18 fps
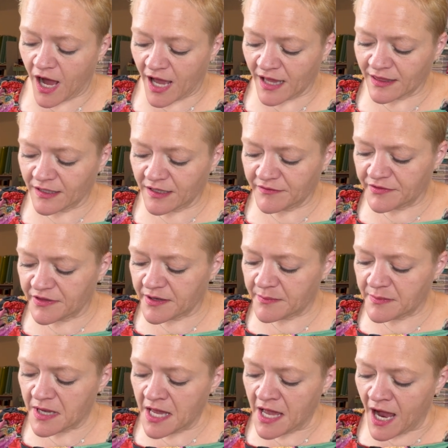I love
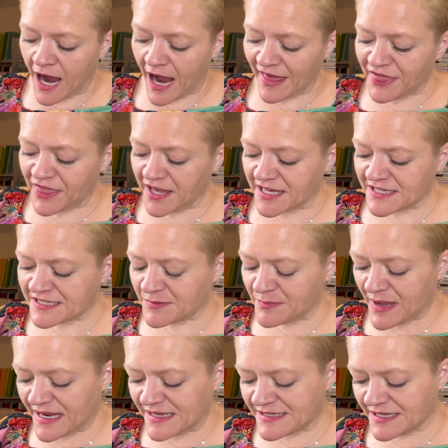them. I think it's
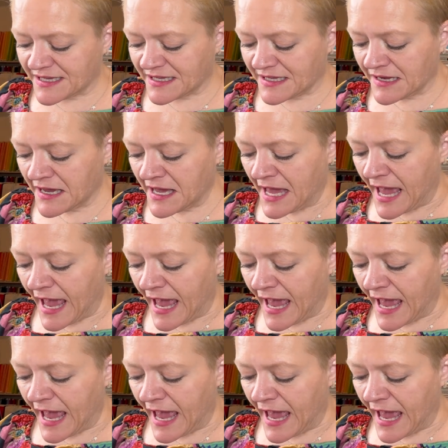amazing.